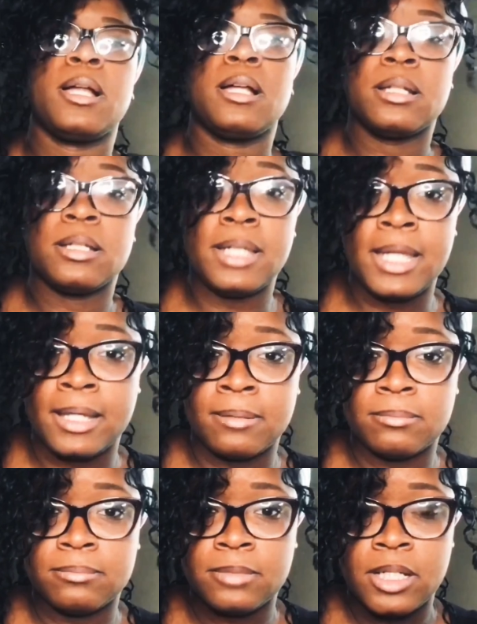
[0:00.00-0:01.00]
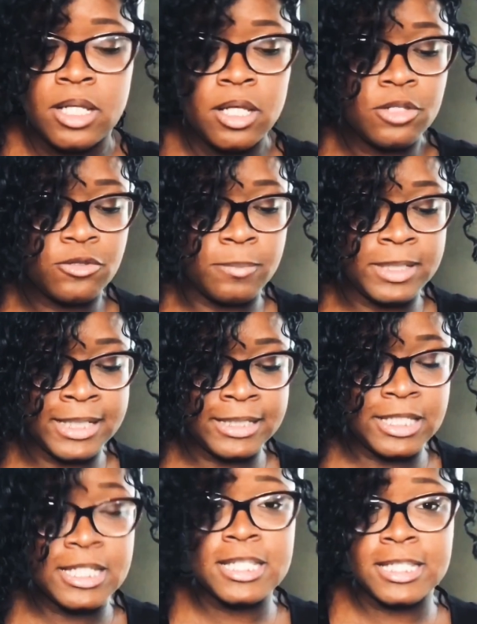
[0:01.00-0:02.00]
yeah, so I'm gonna let this
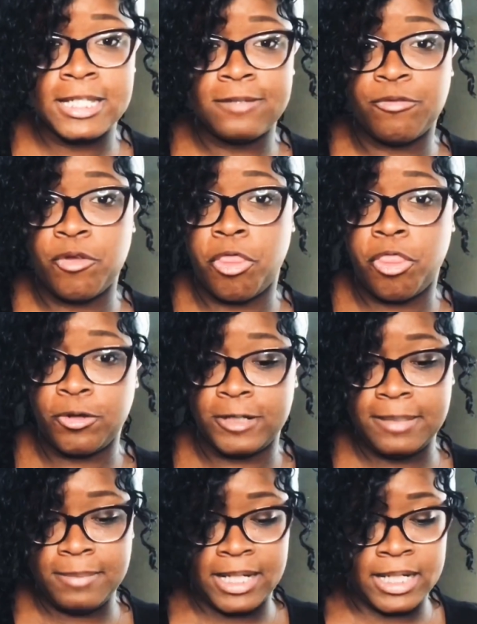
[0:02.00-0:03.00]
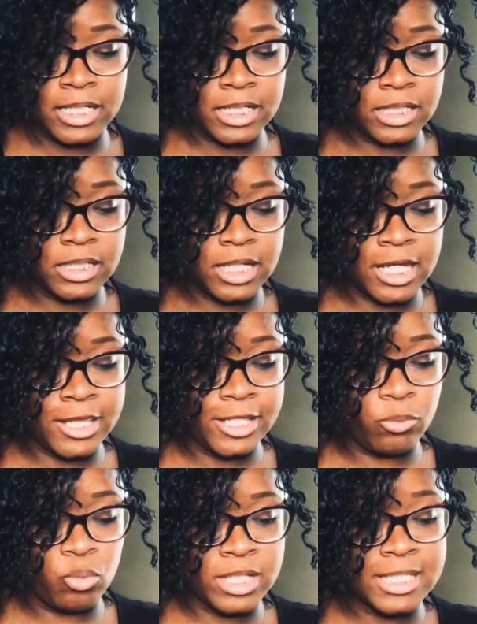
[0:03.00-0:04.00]
sit for 30 minutes, and then
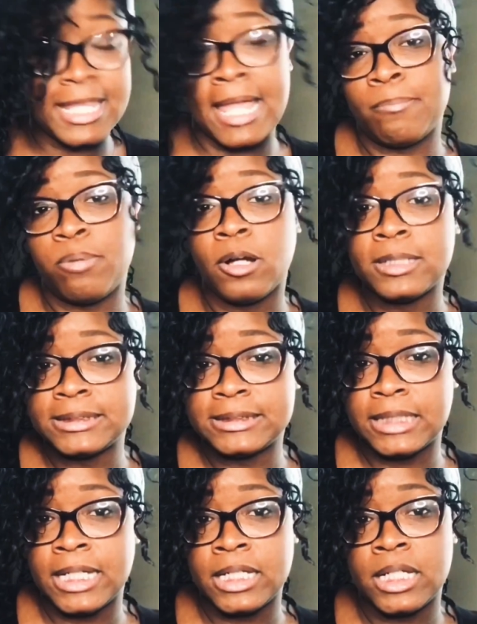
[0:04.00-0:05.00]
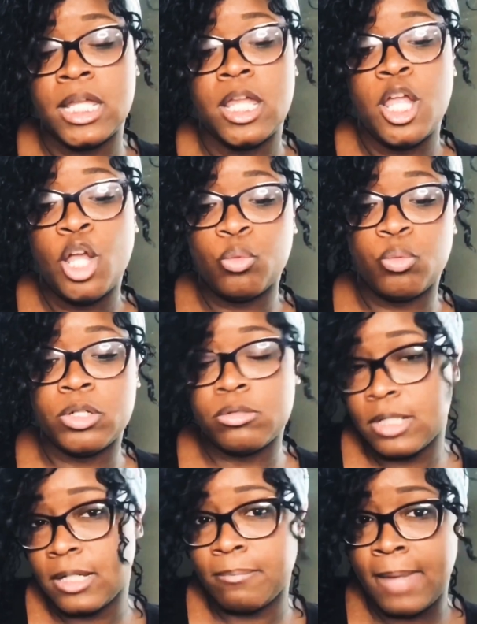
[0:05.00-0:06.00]
once that part is done, we'll
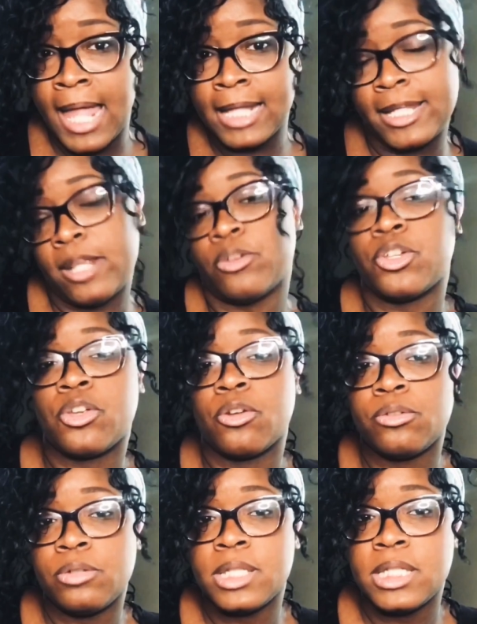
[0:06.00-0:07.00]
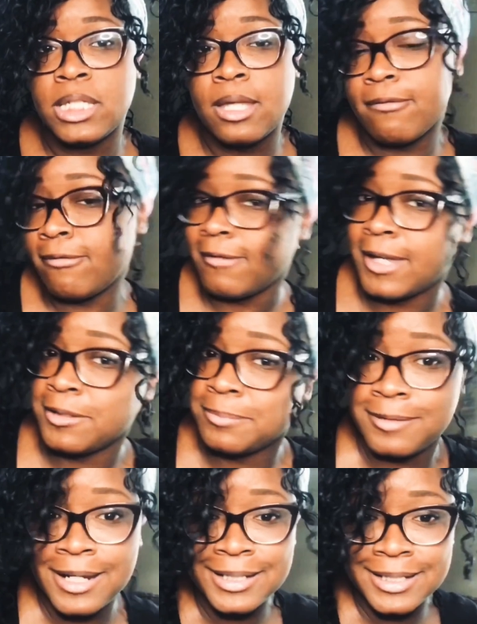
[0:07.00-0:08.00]
come back and I'll show you the final
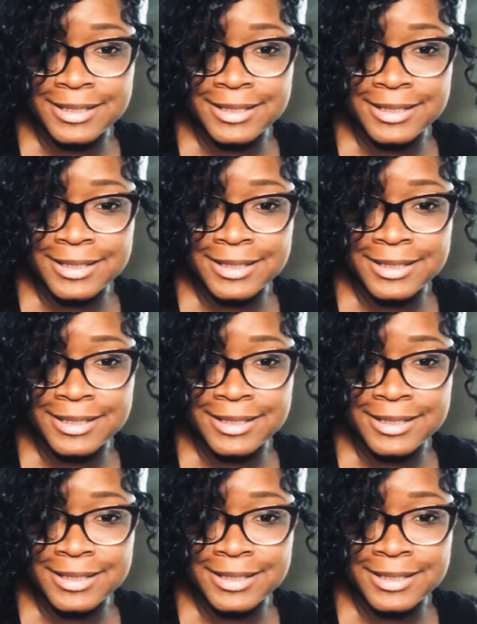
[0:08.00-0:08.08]
product.